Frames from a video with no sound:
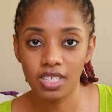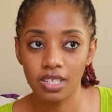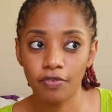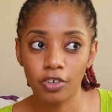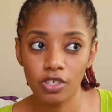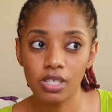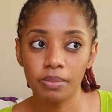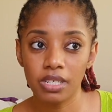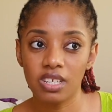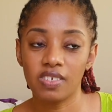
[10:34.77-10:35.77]
the first
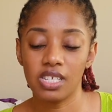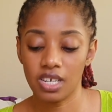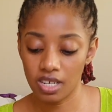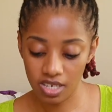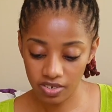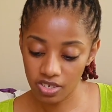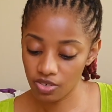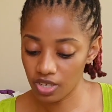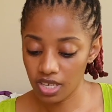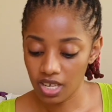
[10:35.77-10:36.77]
semester of the second year in UWE.